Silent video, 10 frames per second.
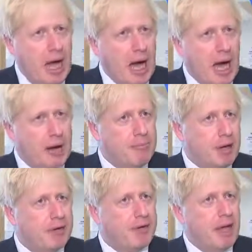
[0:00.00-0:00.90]
uh,
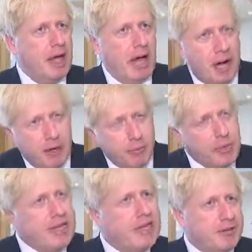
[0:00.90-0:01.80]
but uh,
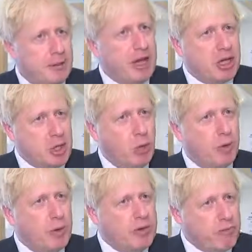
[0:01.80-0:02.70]
we need to make
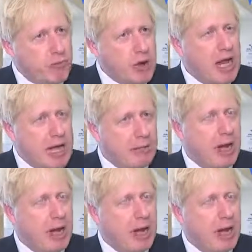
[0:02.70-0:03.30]
sure that we've really,